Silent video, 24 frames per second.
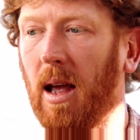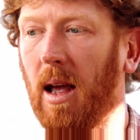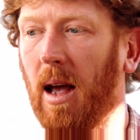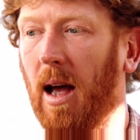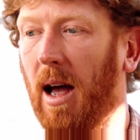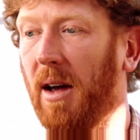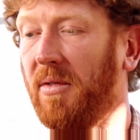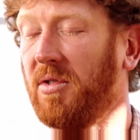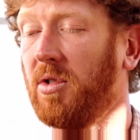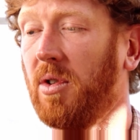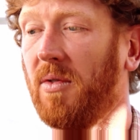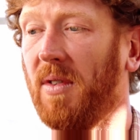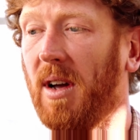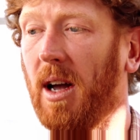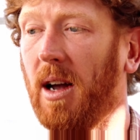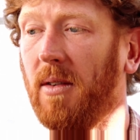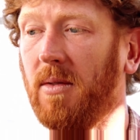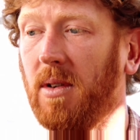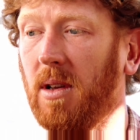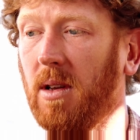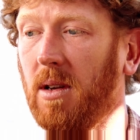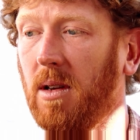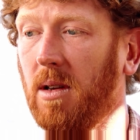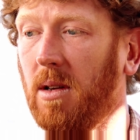I've
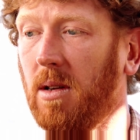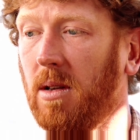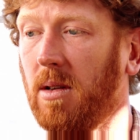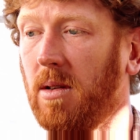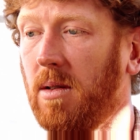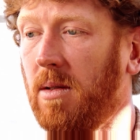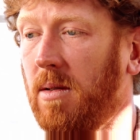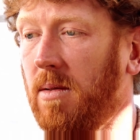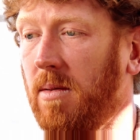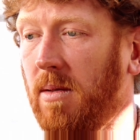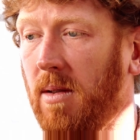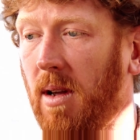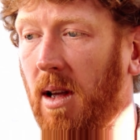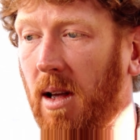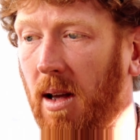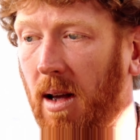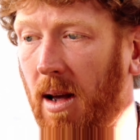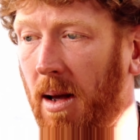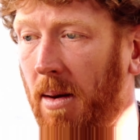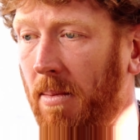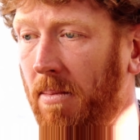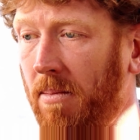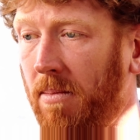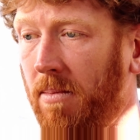survived it.
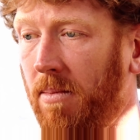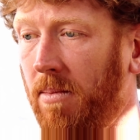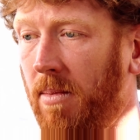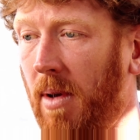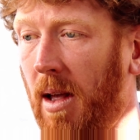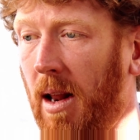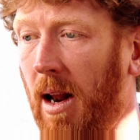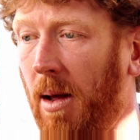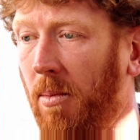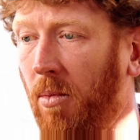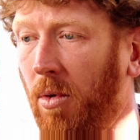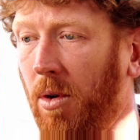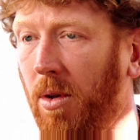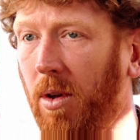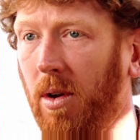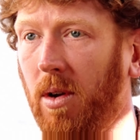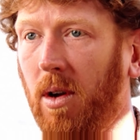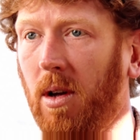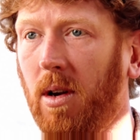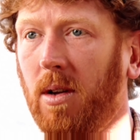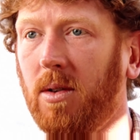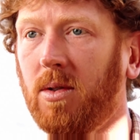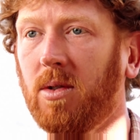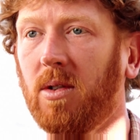I'm, and I'm really
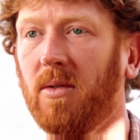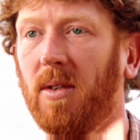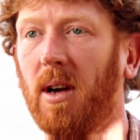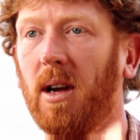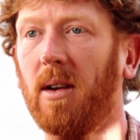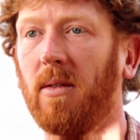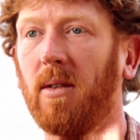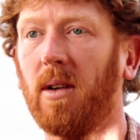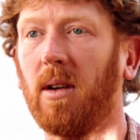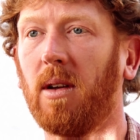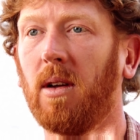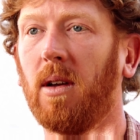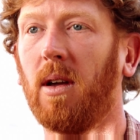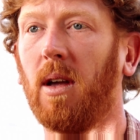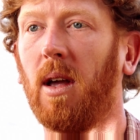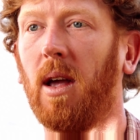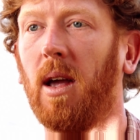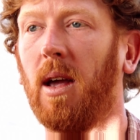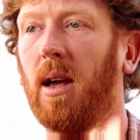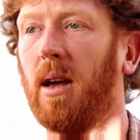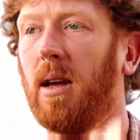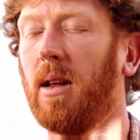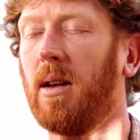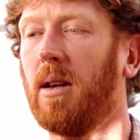good at surviving.
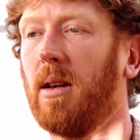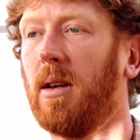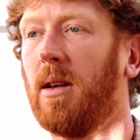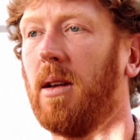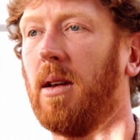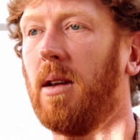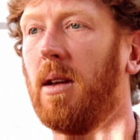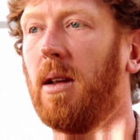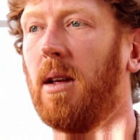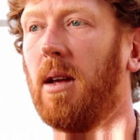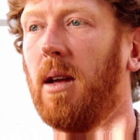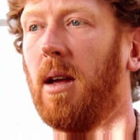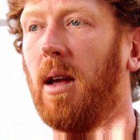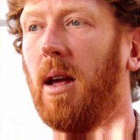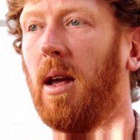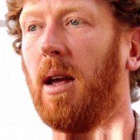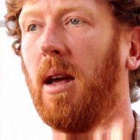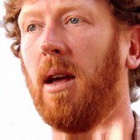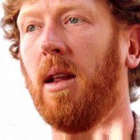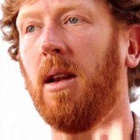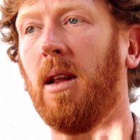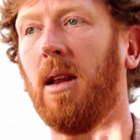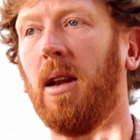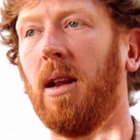And,
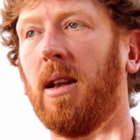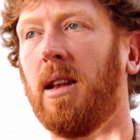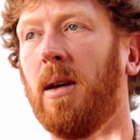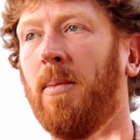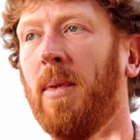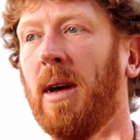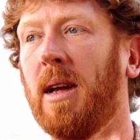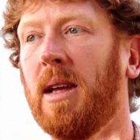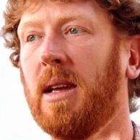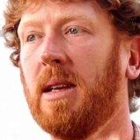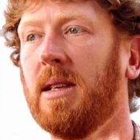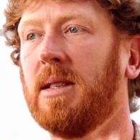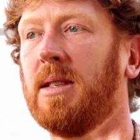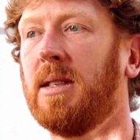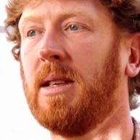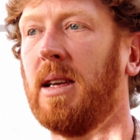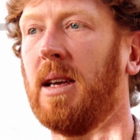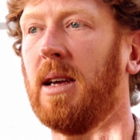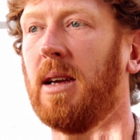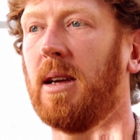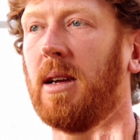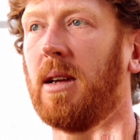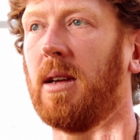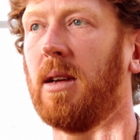and anytime I get
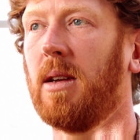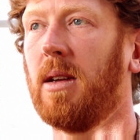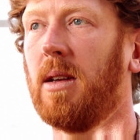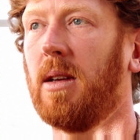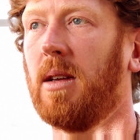sick,